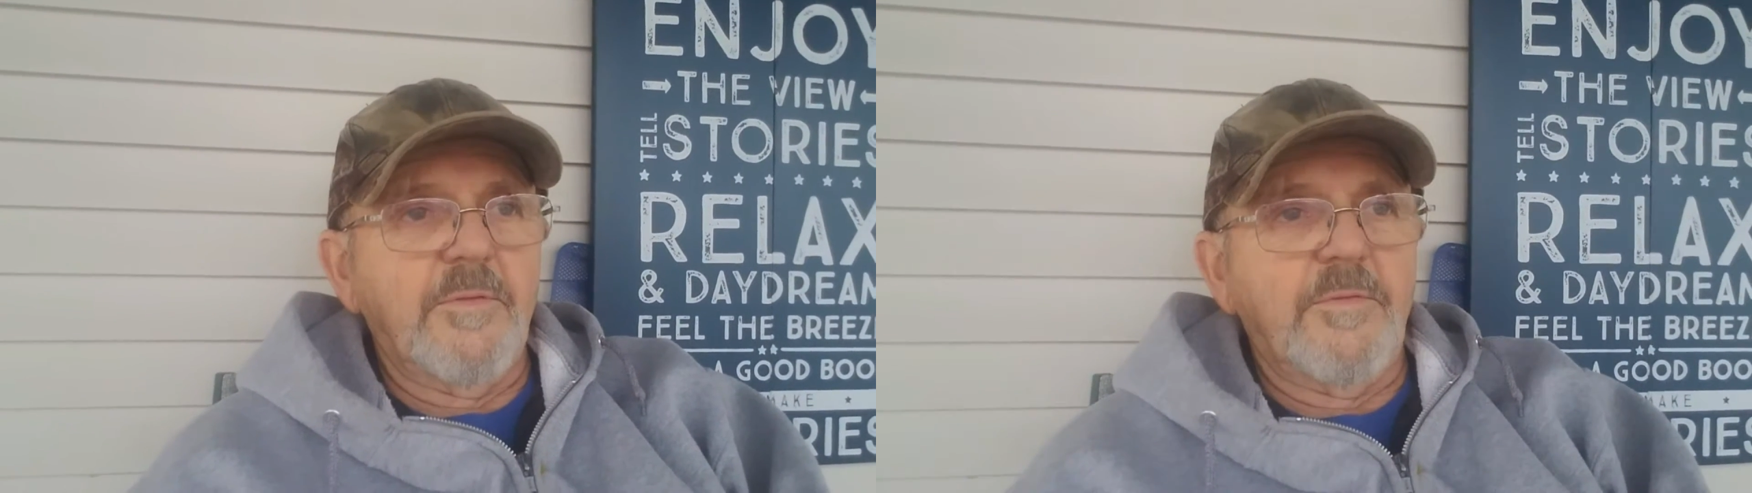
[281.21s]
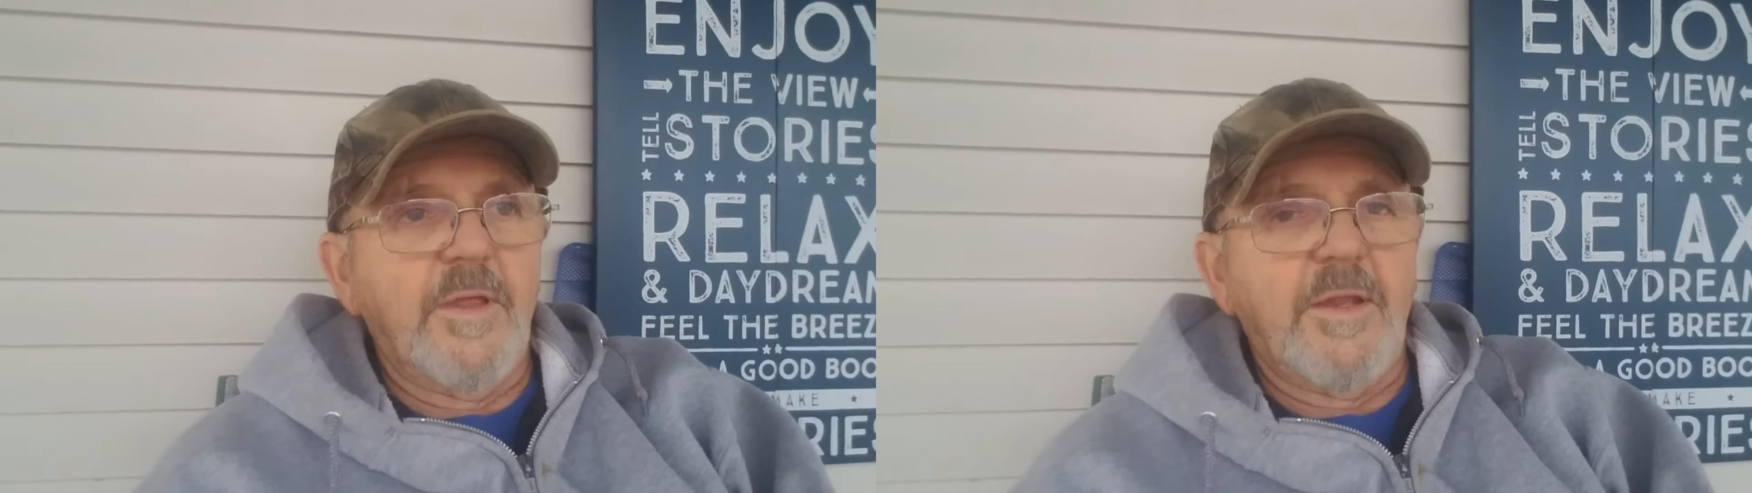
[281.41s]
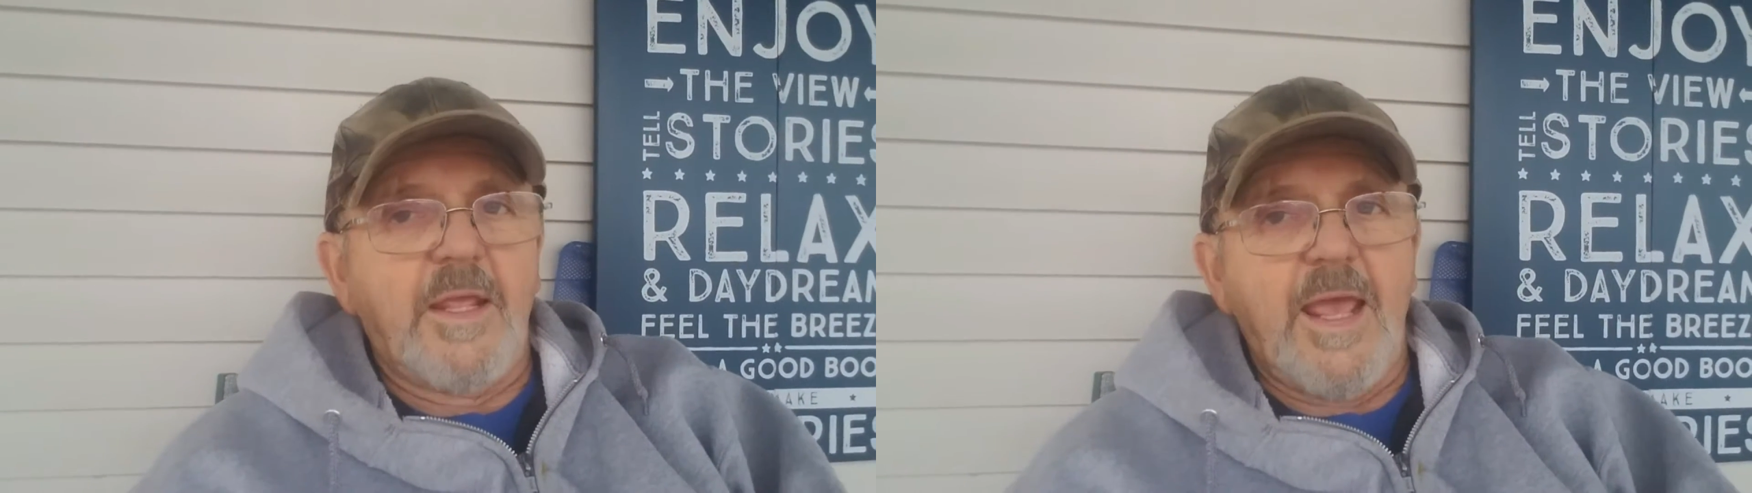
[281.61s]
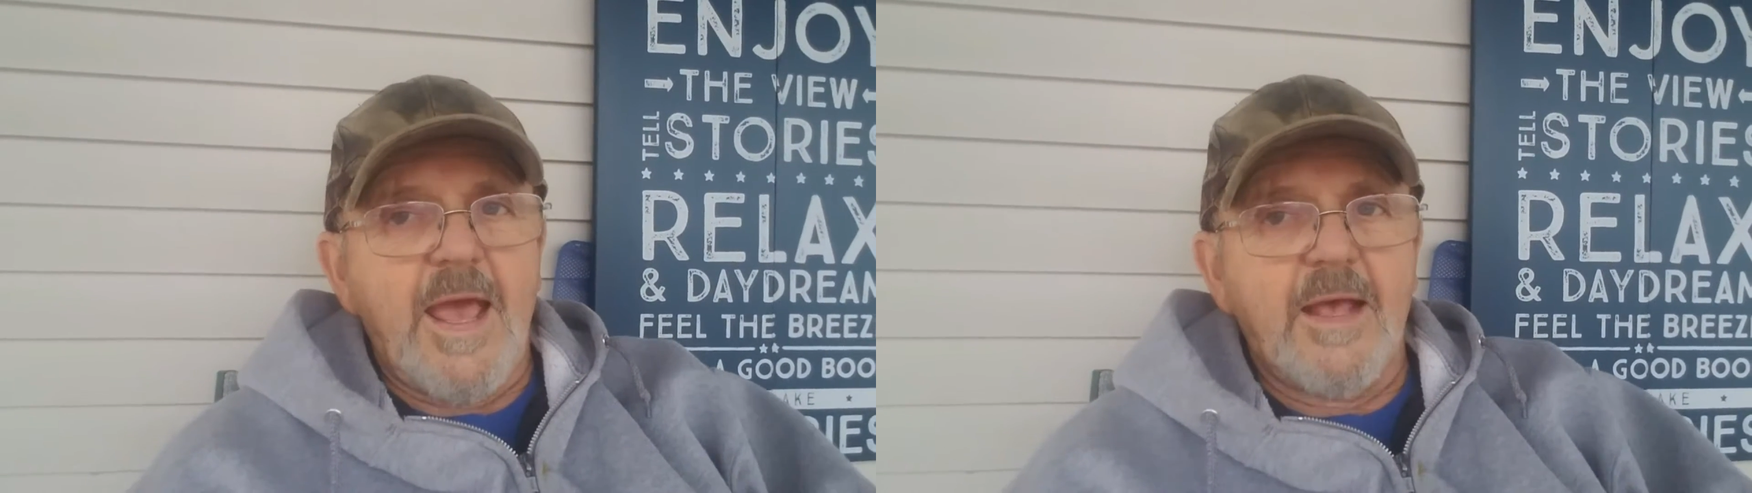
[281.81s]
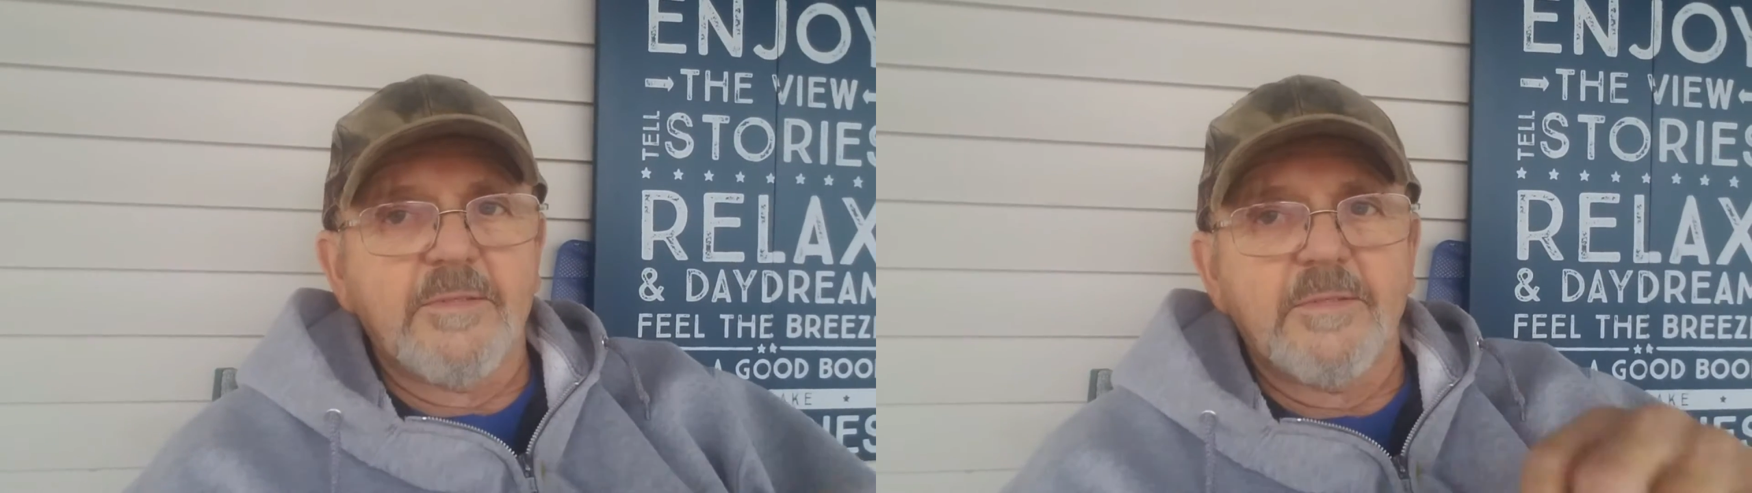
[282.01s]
then the gas